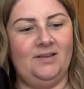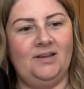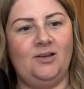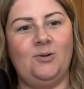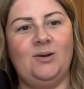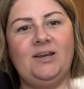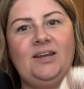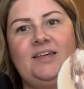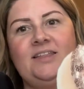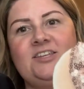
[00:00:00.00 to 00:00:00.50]

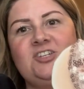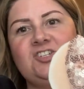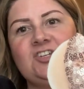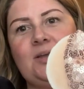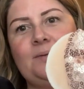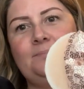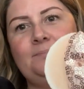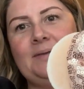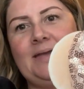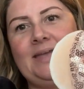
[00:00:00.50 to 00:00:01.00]
Quite like the
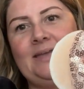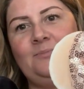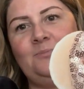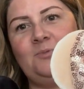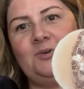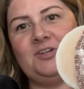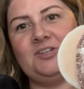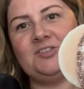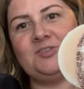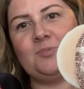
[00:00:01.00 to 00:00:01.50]
champagne
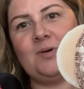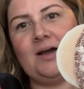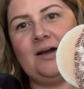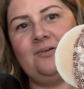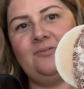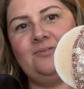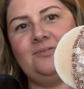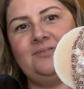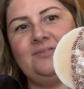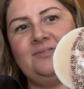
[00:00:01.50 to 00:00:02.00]
one as well.